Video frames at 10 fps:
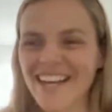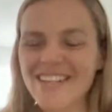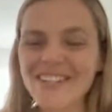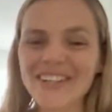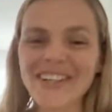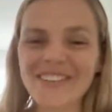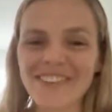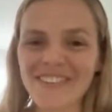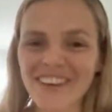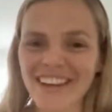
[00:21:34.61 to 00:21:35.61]
So you don't
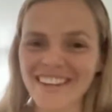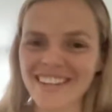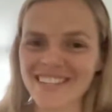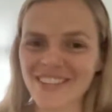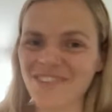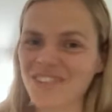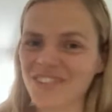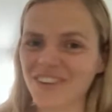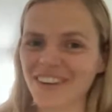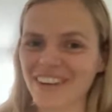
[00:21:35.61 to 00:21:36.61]
want to be cutting yourself
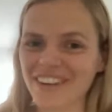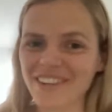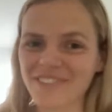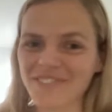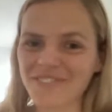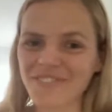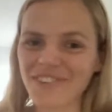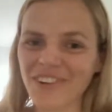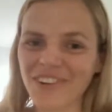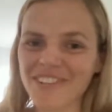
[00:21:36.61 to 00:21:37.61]
short of,
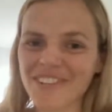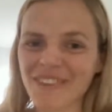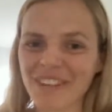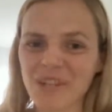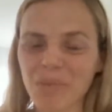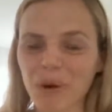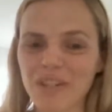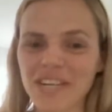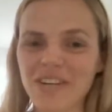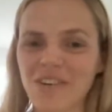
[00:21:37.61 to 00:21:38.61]
some extra
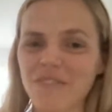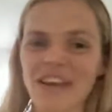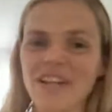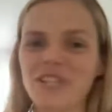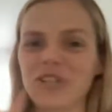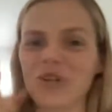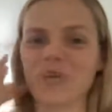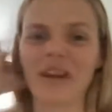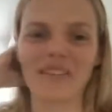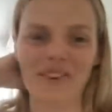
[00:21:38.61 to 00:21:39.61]
protein or veg or
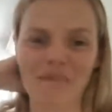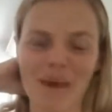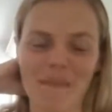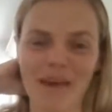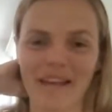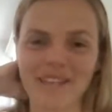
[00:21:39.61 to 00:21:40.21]
whatever it may be.